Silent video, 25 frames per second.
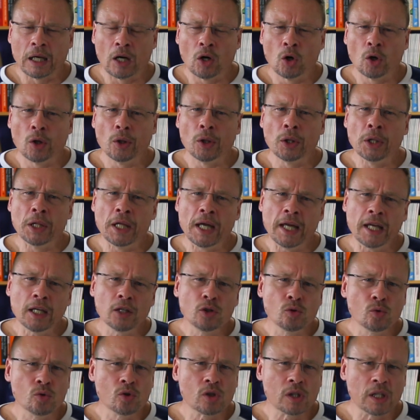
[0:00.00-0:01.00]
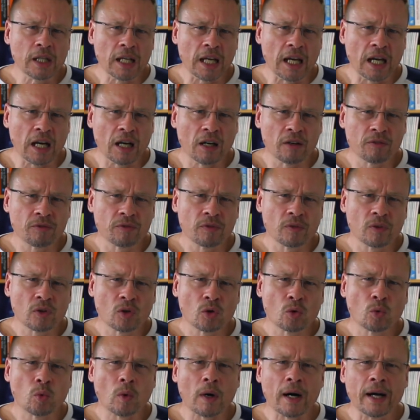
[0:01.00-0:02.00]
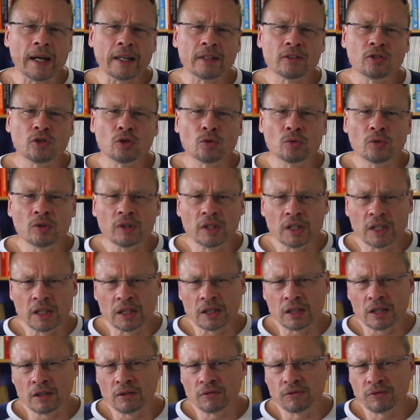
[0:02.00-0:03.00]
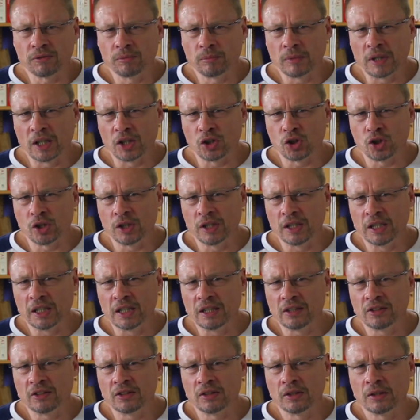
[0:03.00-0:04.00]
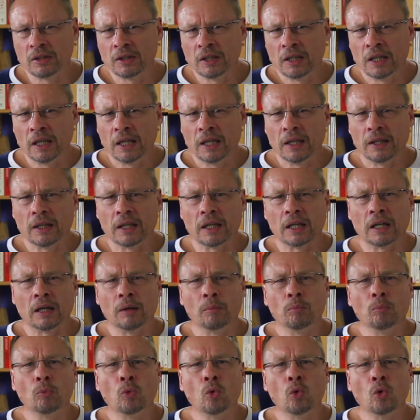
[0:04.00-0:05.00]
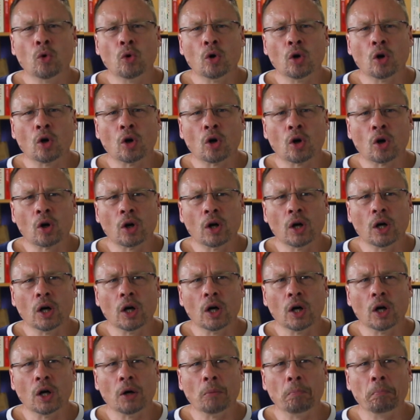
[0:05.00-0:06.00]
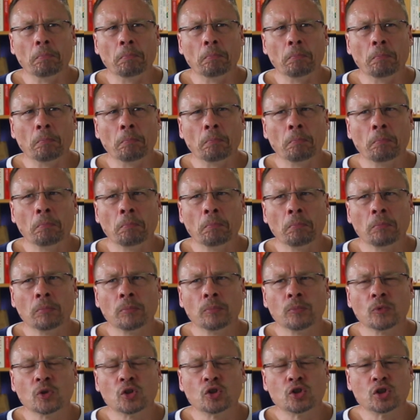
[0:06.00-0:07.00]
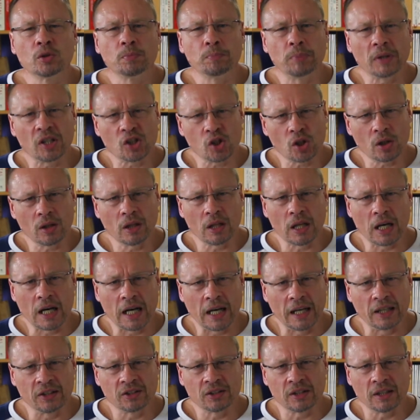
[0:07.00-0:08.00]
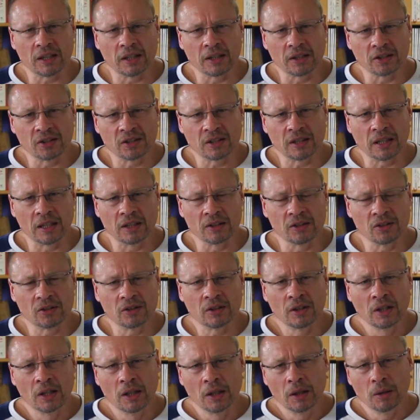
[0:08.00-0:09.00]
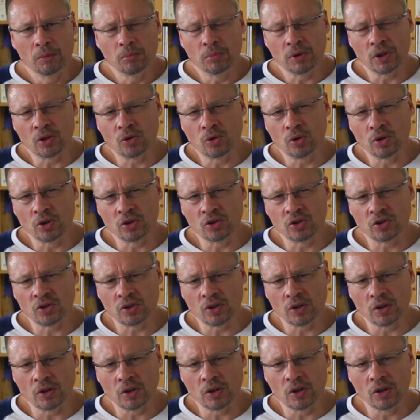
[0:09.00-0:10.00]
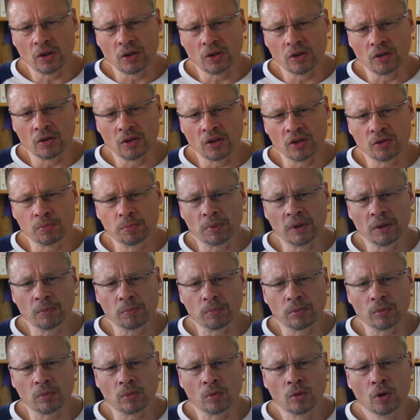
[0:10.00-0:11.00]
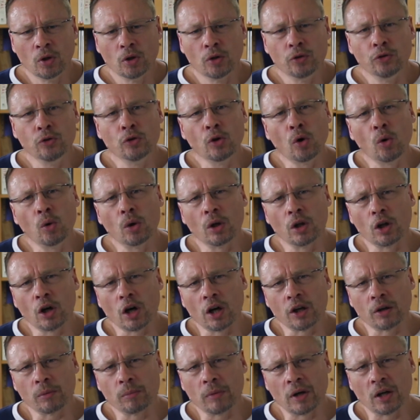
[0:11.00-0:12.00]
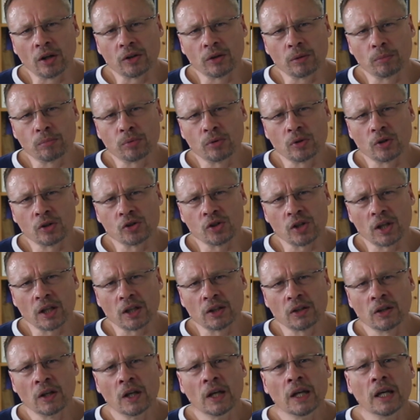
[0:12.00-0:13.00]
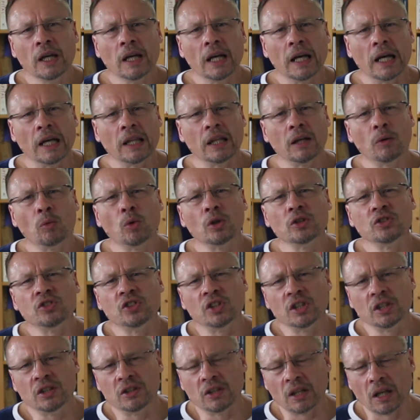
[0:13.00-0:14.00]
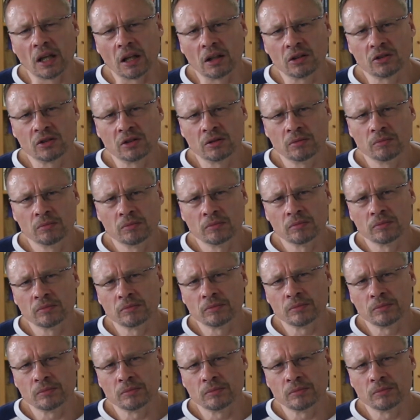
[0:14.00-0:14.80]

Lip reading: Now, they usually have quite unique information needs that are more specialized in a sense, because these people know a lot about the project and they want details.